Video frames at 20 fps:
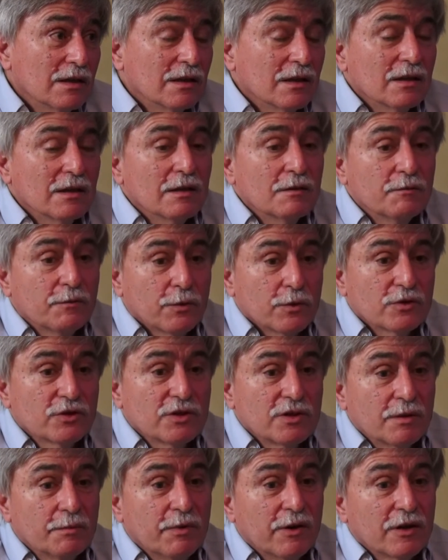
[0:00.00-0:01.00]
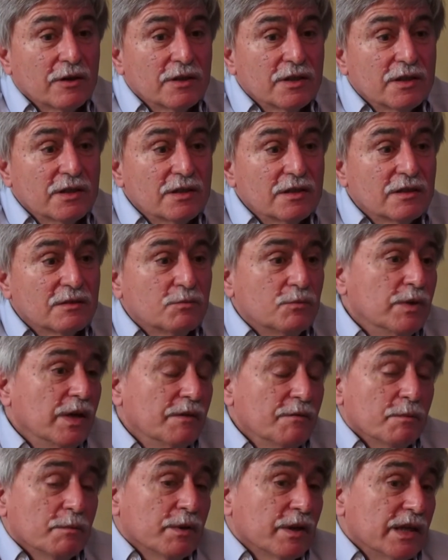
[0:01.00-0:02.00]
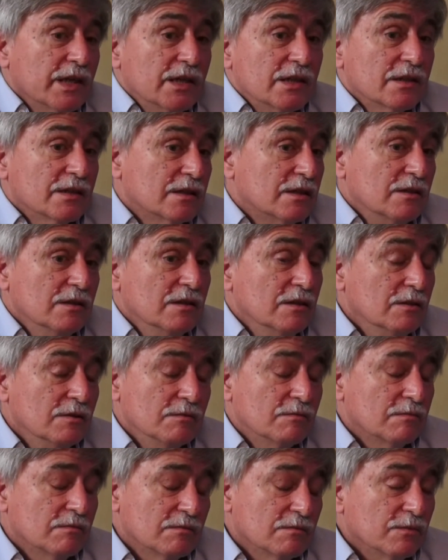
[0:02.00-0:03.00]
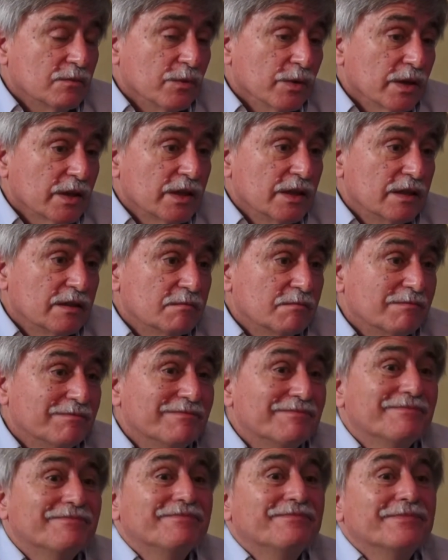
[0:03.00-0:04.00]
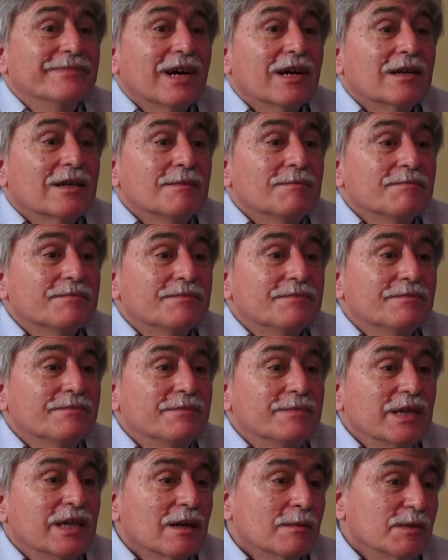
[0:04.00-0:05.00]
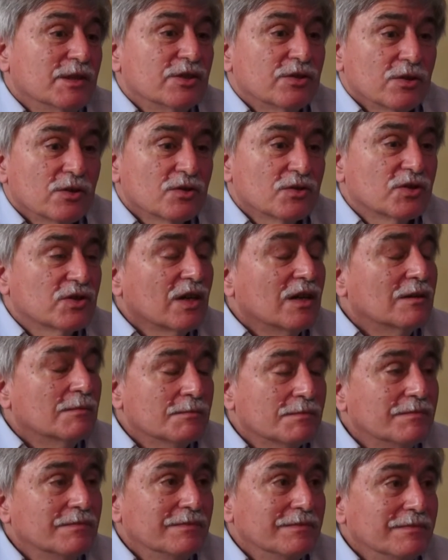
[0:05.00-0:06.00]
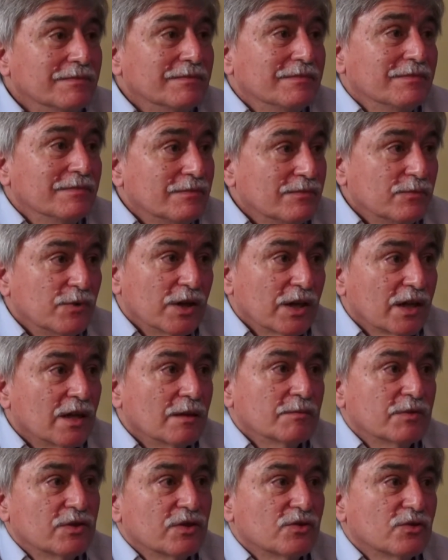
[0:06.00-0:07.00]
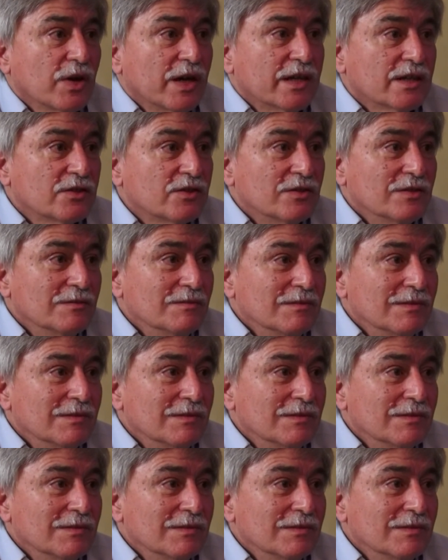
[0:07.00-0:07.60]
The unfortunate part is we haven't planned to really um, become a zero sum when it comes to trash.